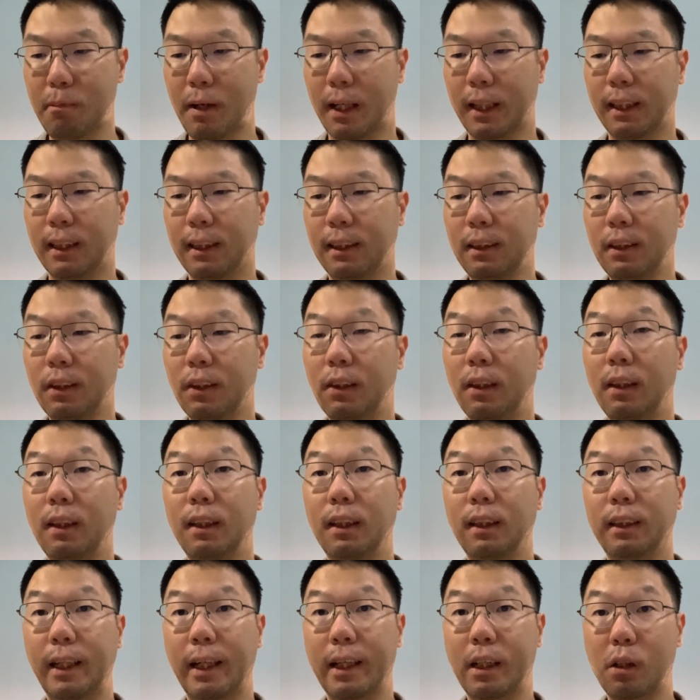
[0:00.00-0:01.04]
button,
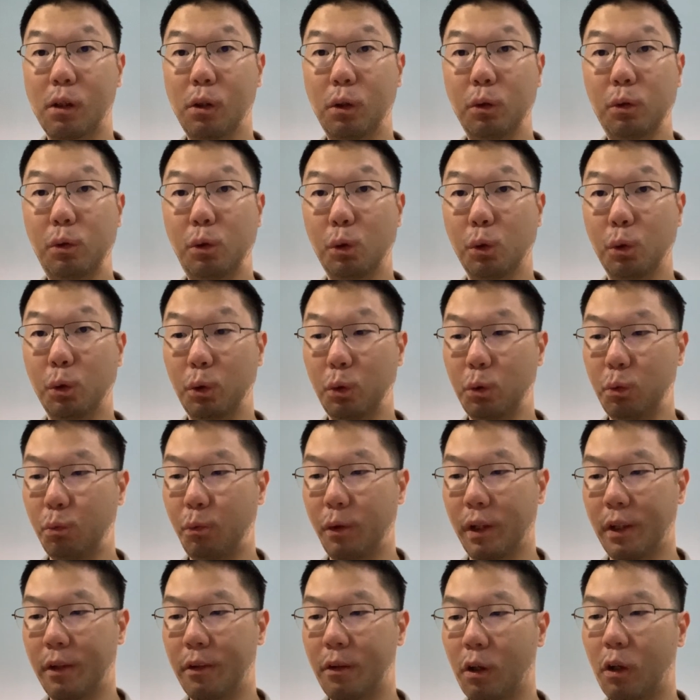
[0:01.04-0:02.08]
then go to
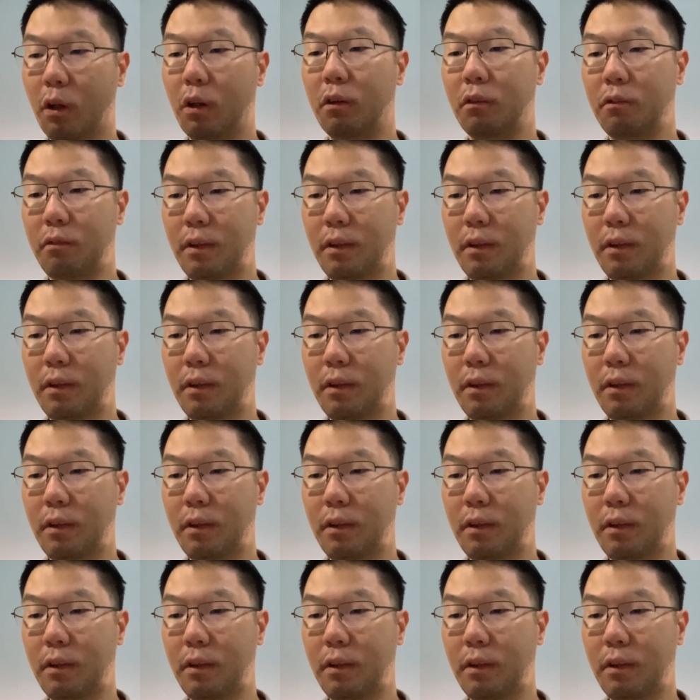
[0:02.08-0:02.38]
withdraw